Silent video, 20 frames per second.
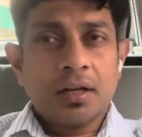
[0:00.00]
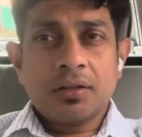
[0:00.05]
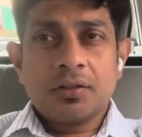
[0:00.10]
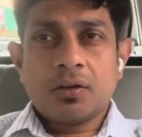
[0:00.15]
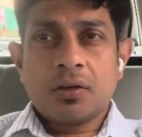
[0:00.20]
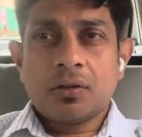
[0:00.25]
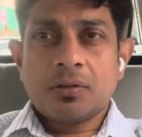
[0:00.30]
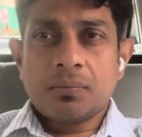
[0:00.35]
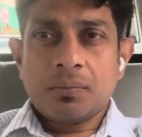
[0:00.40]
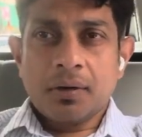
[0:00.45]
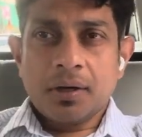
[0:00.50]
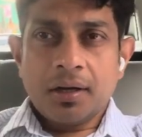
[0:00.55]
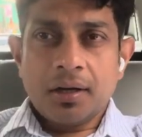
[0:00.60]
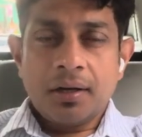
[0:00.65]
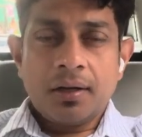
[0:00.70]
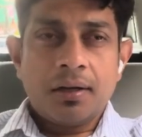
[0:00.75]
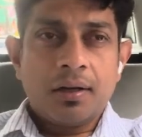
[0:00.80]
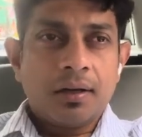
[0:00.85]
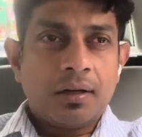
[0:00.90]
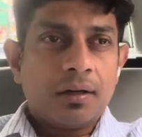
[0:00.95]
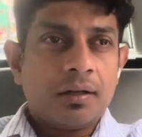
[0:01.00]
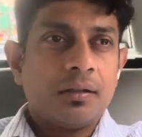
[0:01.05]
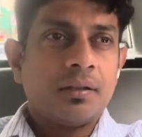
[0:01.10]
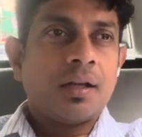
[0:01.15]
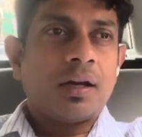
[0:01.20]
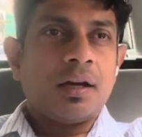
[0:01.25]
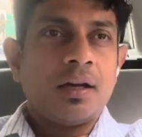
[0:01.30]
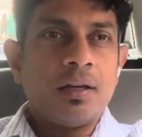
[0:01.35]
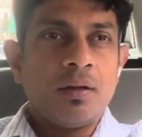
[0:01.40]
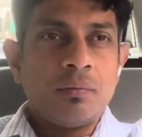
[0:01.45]
Hospital,
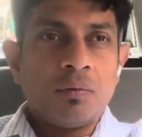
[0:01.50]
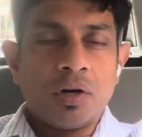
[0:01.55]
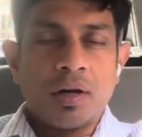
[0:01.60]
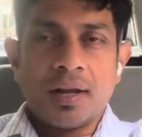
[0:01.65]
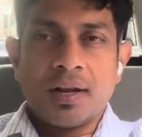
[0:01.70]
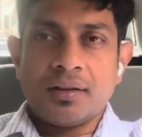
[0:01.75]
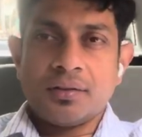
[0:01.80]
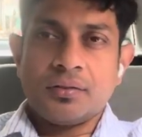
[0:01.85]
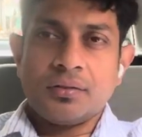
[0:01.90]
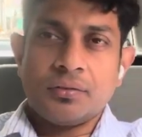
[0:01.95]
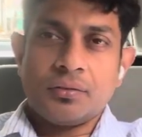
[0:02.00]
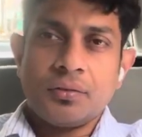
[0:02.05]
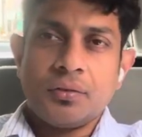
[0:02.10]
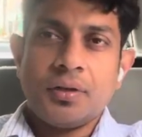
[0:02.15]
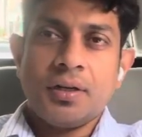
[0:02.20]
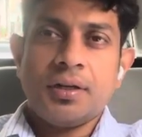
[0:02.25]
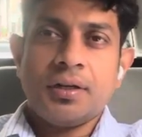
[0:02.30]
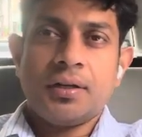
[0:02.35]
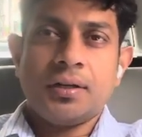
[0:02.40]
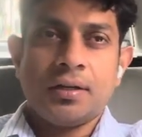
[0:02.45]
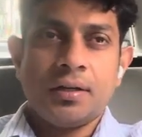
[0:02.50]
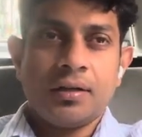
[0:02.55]
the hemodialysis unit